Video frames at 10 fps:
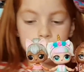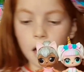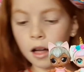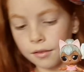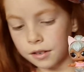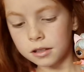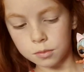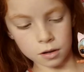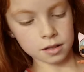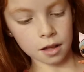Elvis.
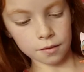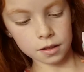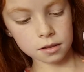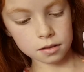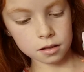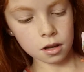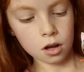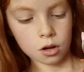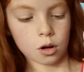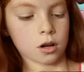The Queen.
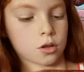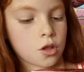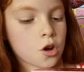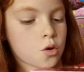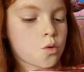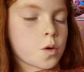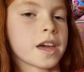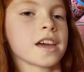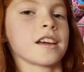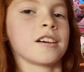The
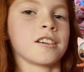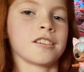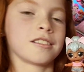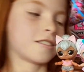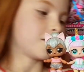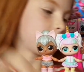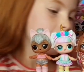Queen. Yeah.